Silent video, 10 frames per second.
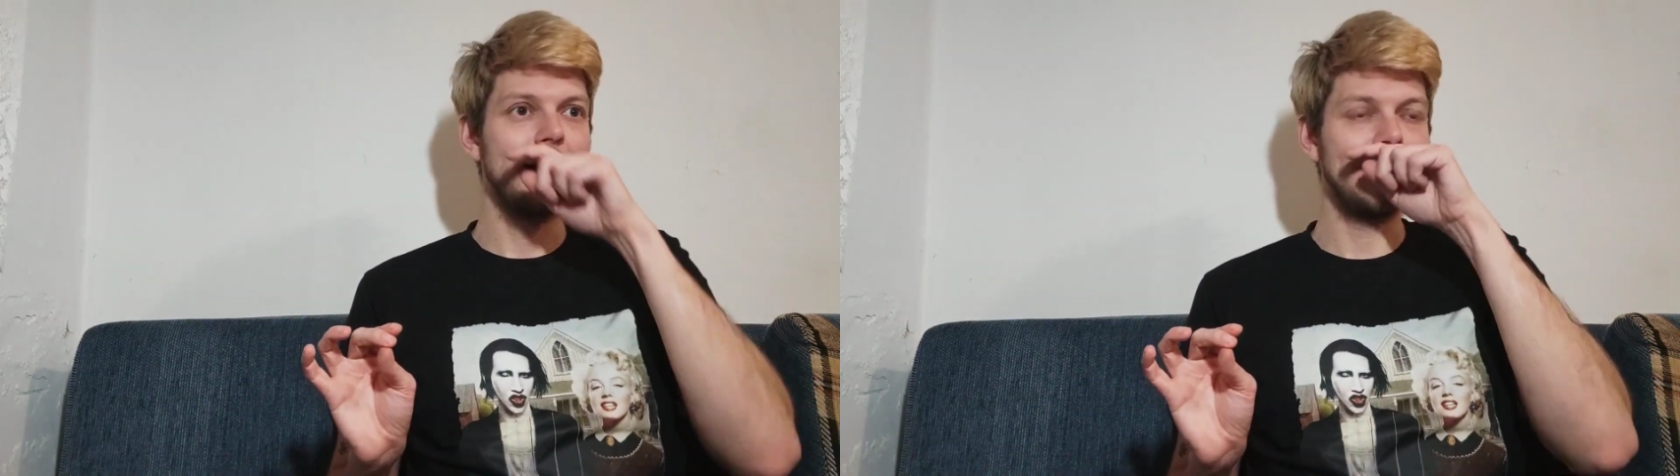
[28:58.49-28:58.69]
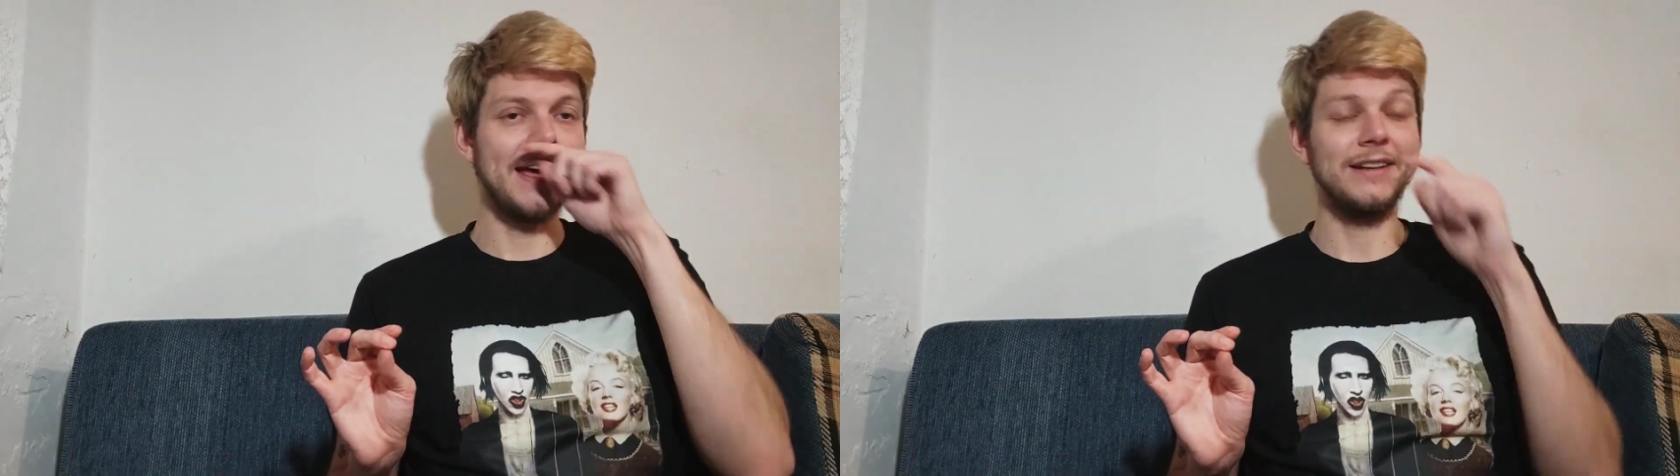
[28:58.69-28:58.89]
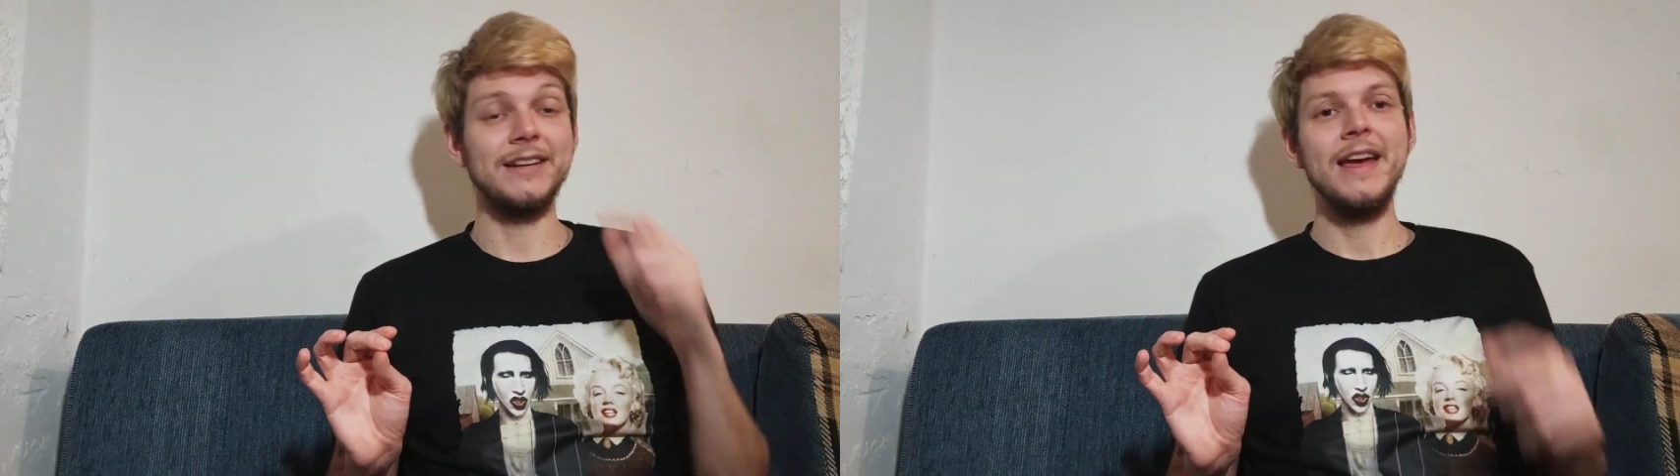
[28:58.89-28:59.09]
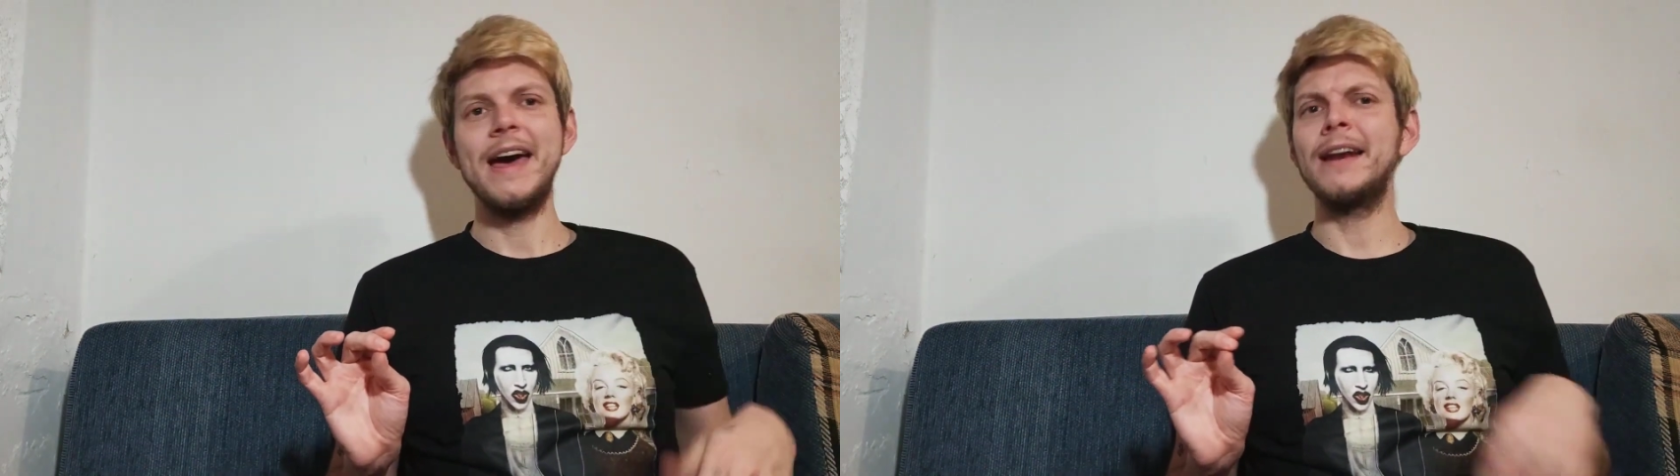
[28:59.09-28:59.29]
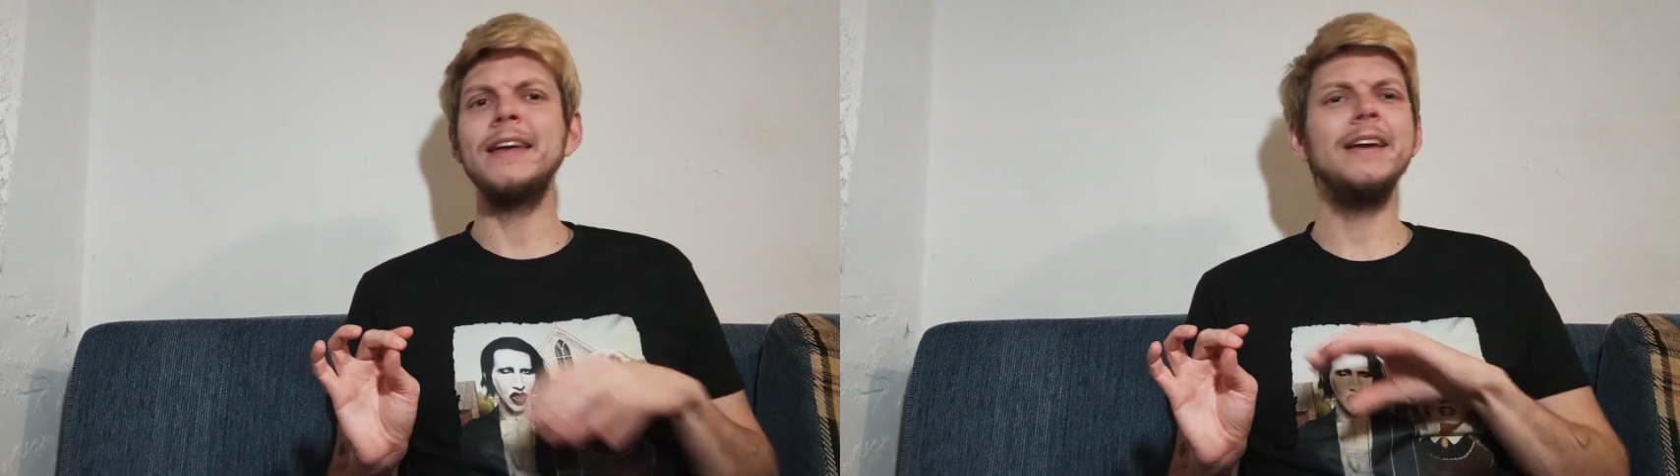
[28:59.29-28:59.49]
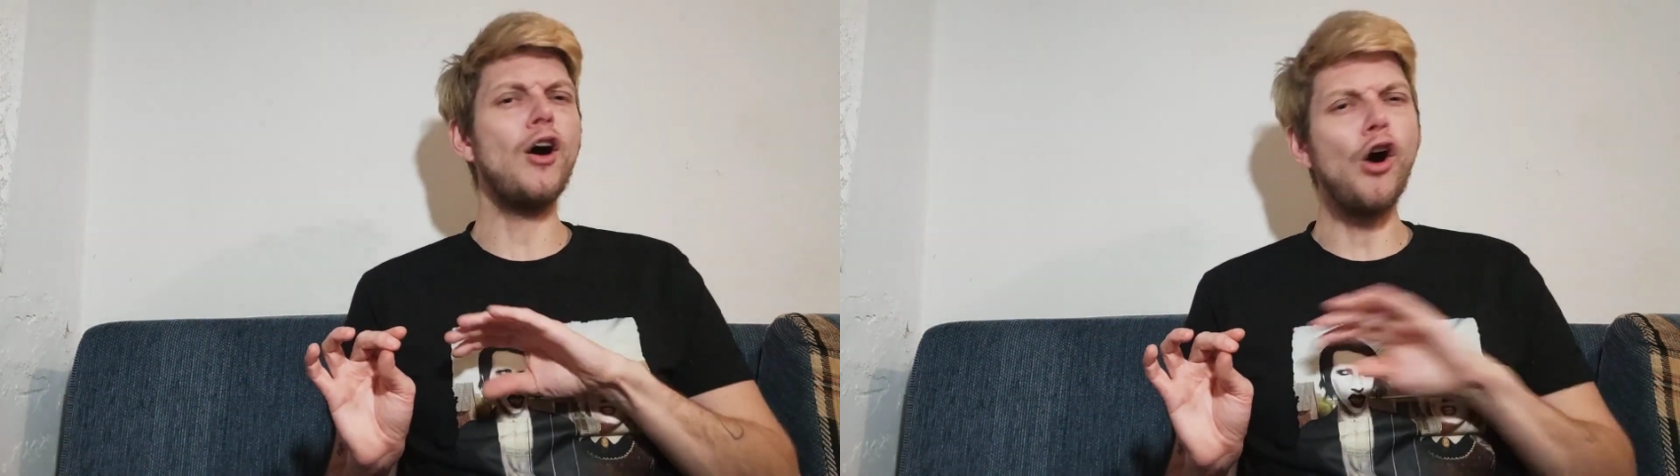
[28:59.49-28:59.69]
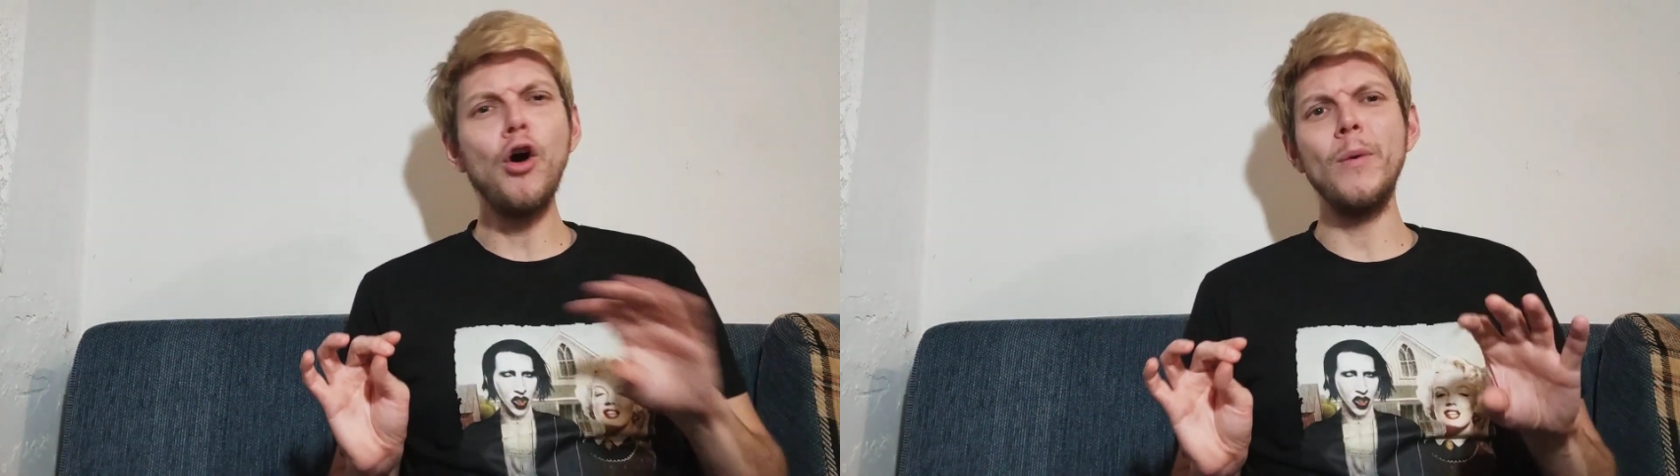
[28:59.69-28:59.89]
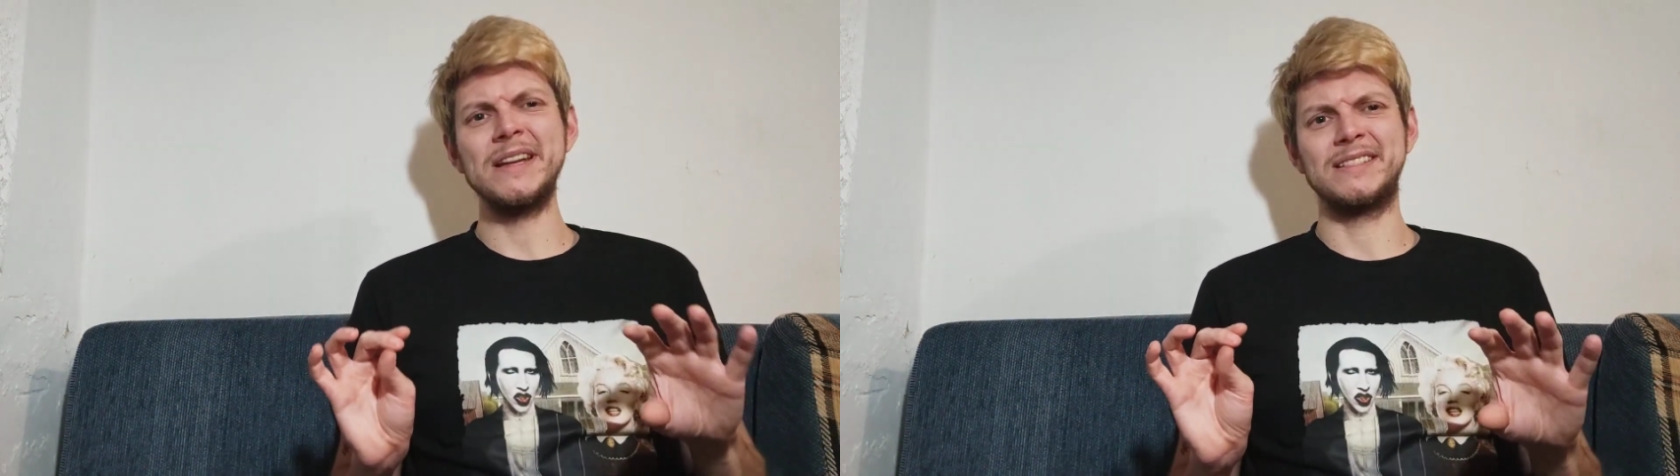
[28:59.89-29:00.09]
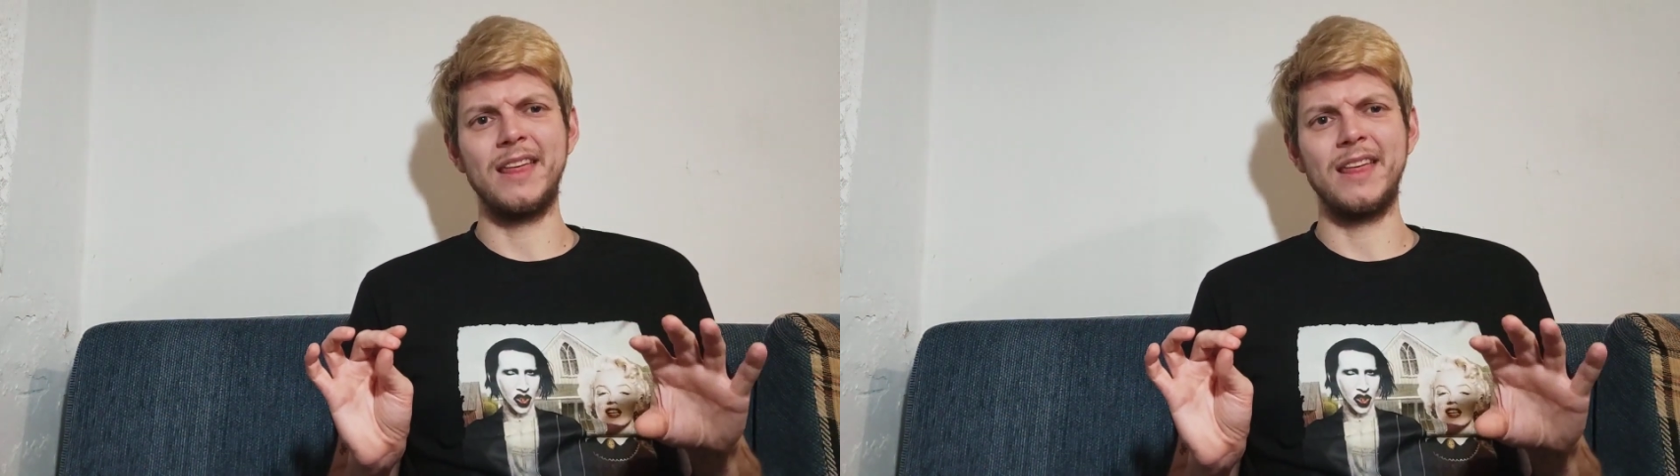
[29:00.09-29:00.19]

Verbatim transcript: net. And he always